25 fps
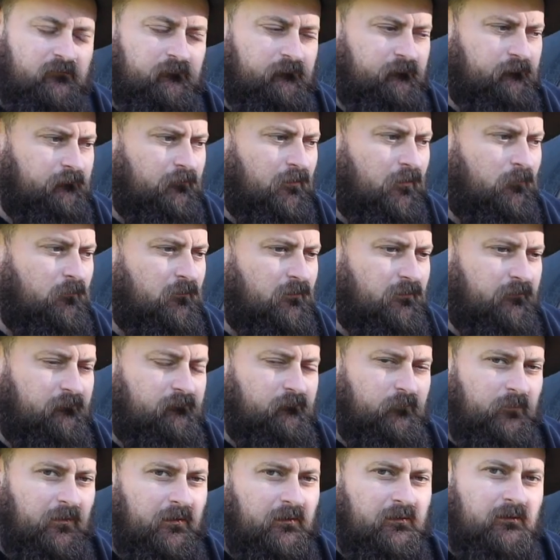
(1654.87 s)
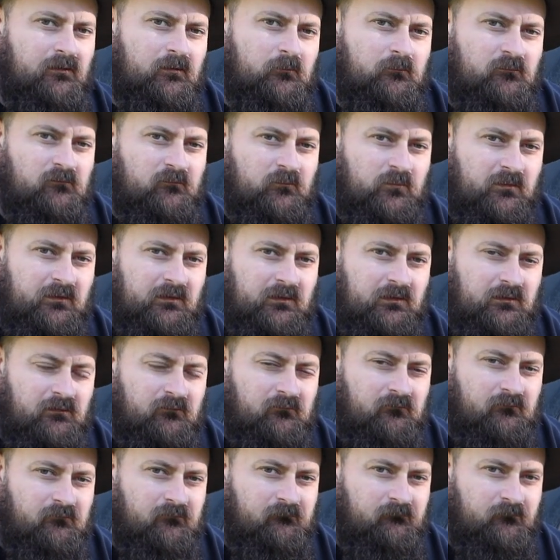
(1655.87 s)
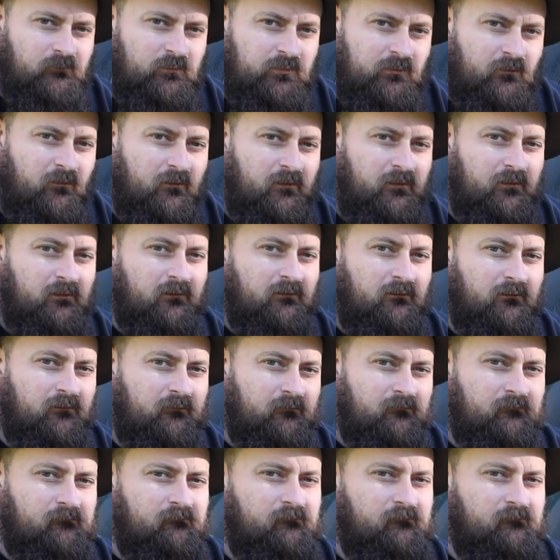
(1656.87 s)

So I'm not expecting them to be disappointing in the